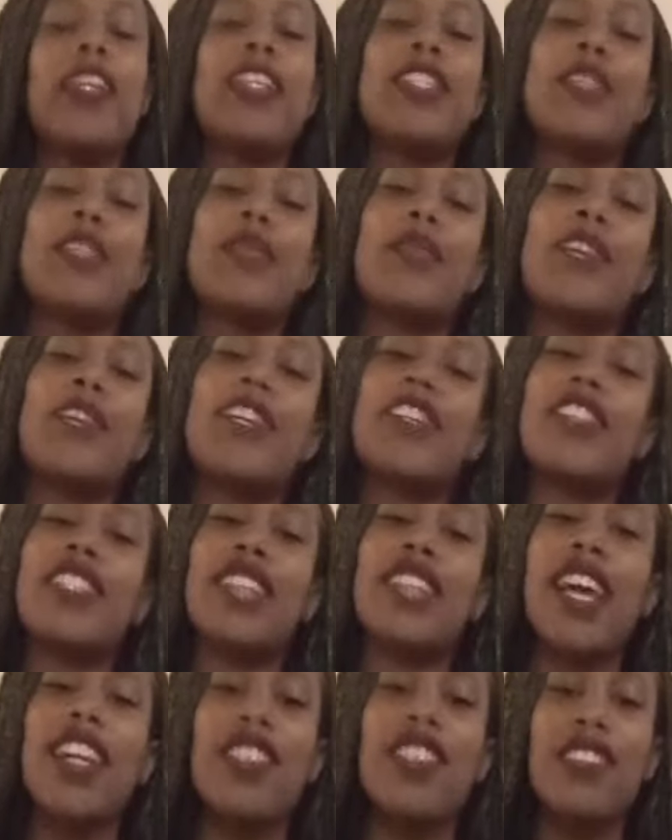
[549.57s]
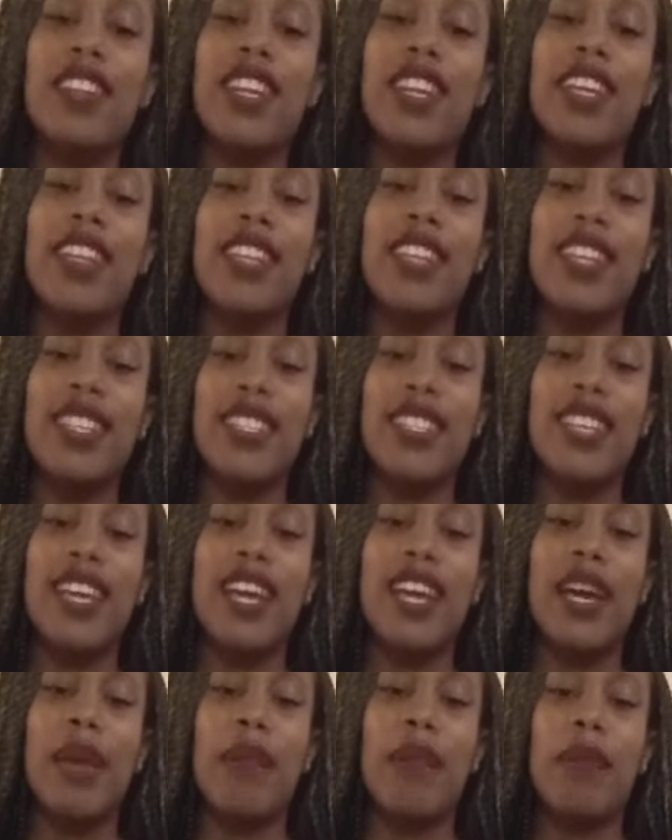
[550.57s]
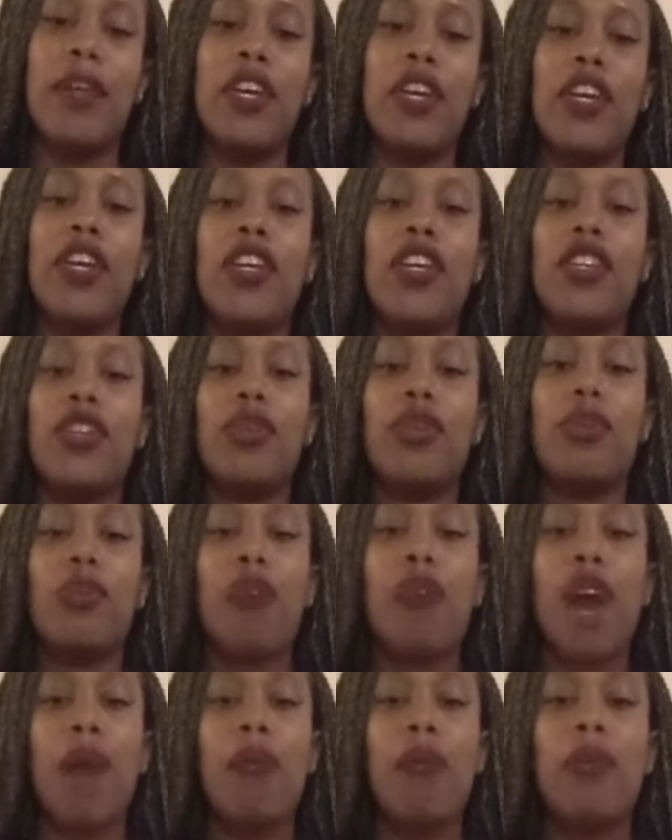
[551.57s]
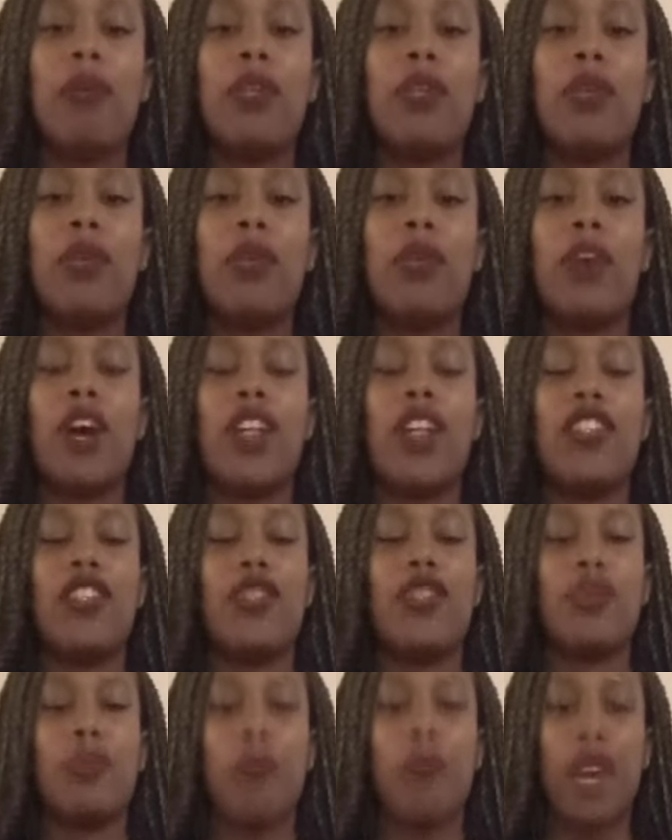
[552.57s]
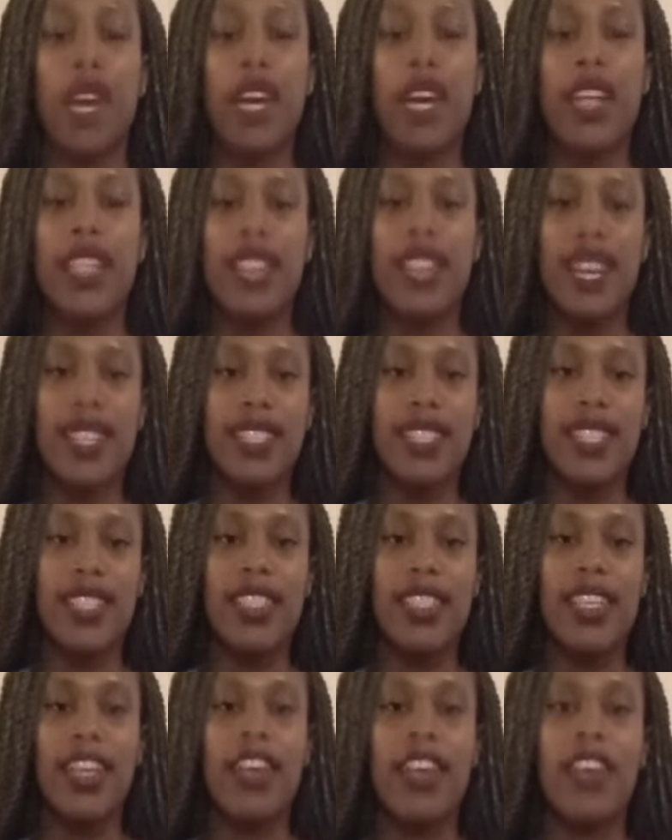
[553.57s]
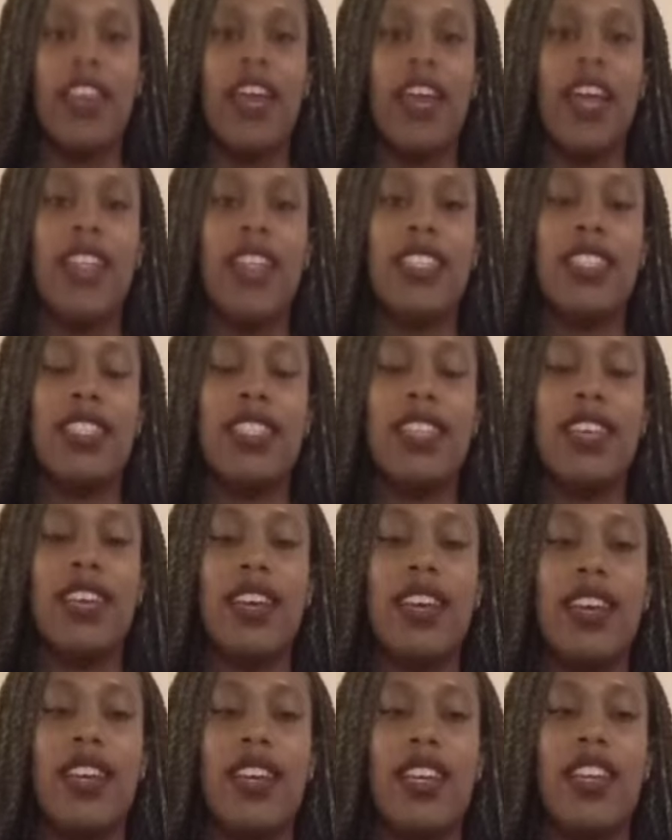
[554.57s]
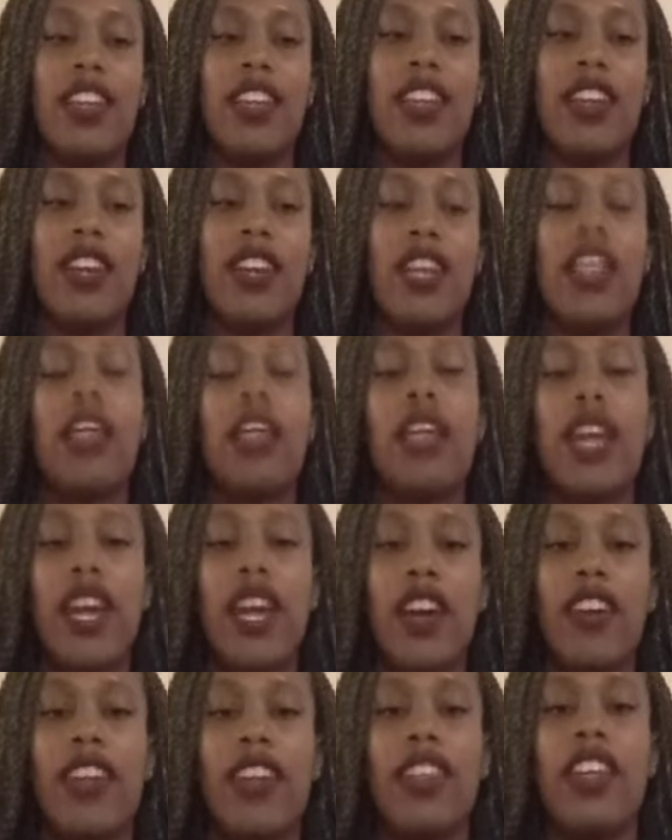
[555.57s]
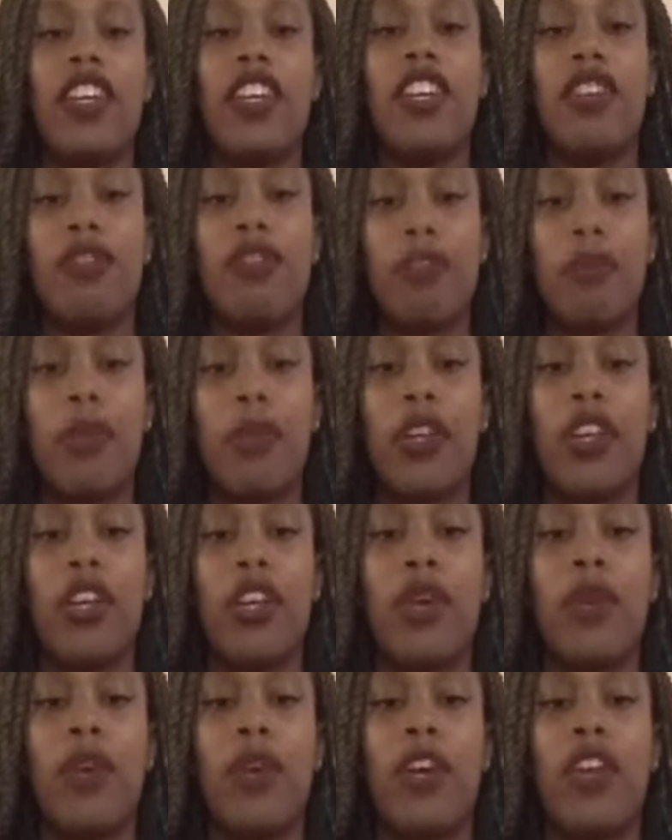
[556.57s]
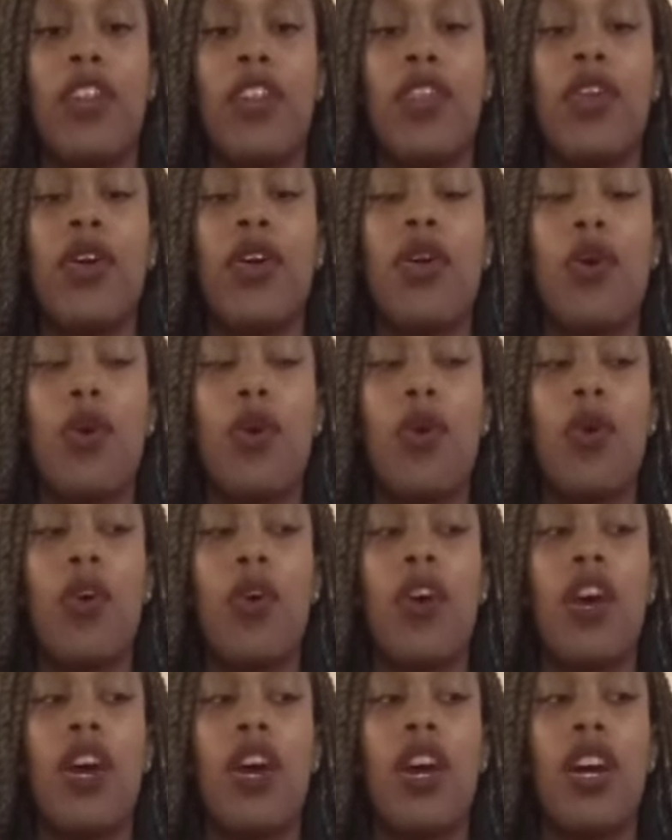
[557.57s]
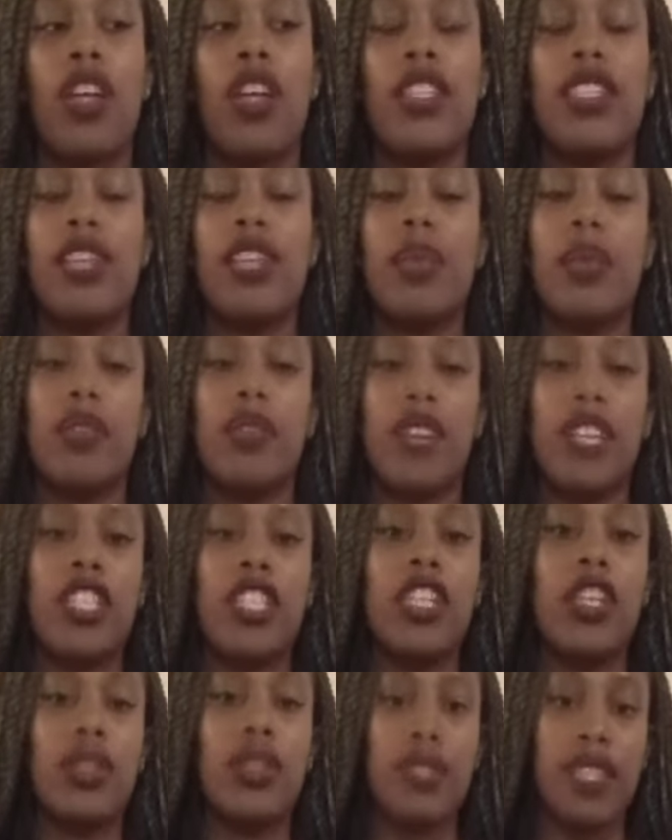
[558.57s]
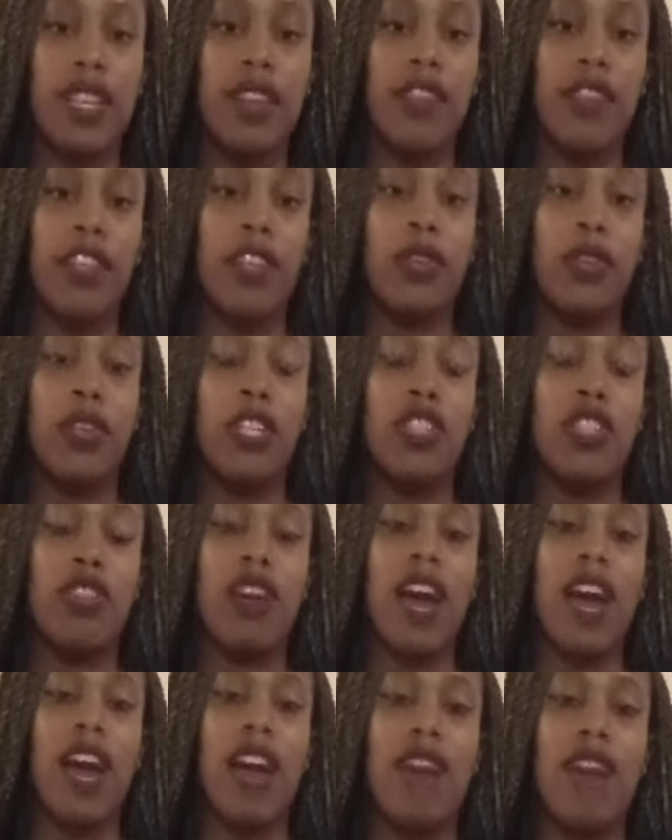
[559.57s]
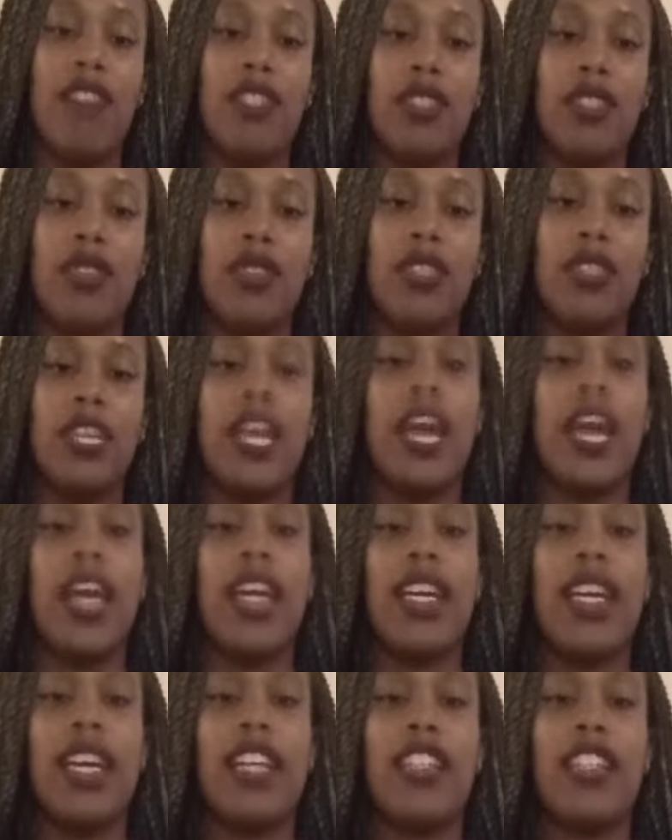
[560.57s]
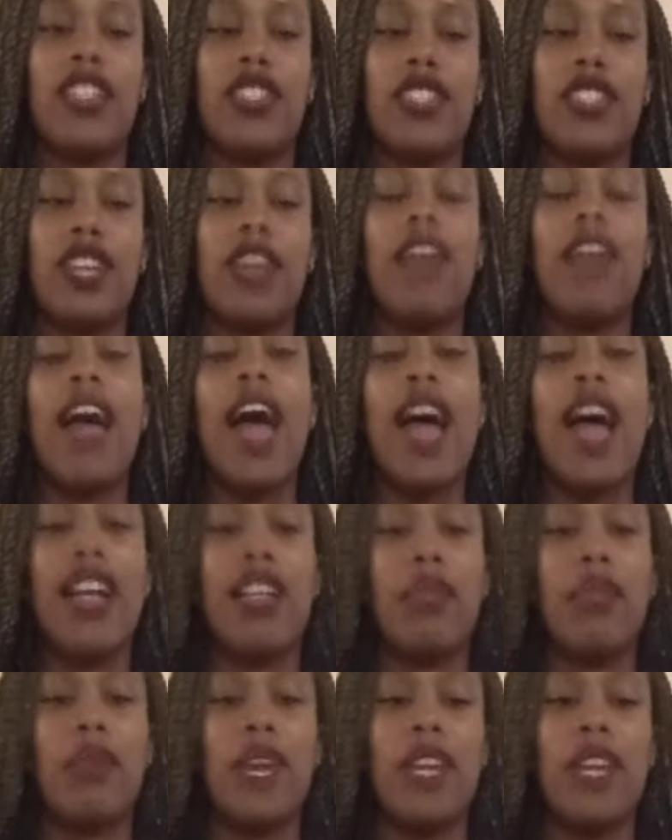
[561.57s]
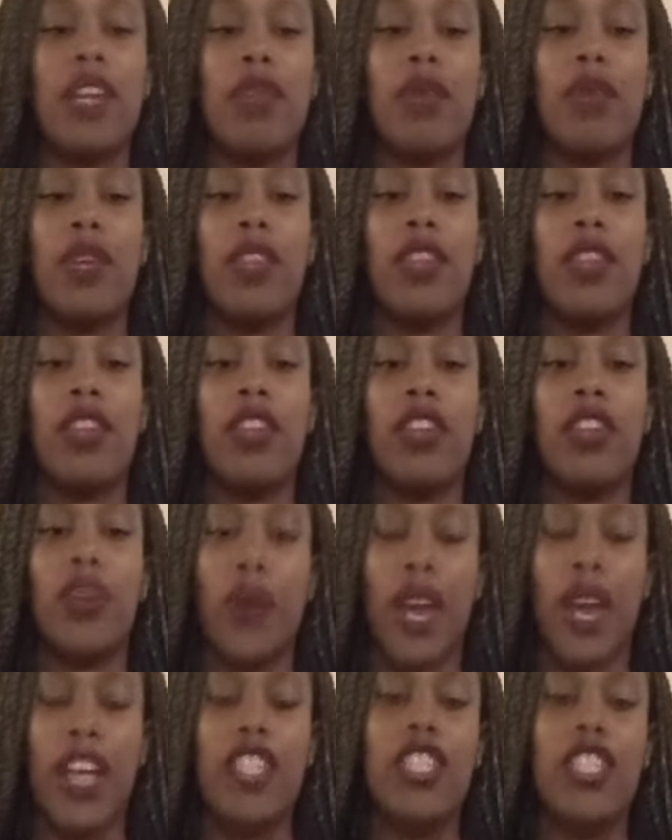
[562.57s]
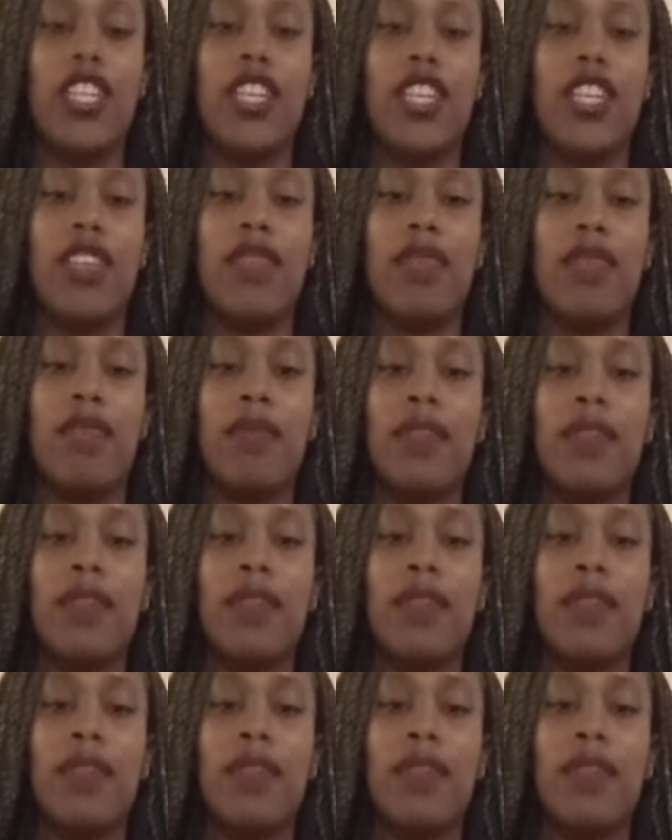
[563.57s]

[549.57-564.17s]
So when you're scheduling the exam, you probably want to pick a testing center that's either in an area that you're familiar with or somewhere that's close enough that you can drive to kind of get yourself acclimated with the location,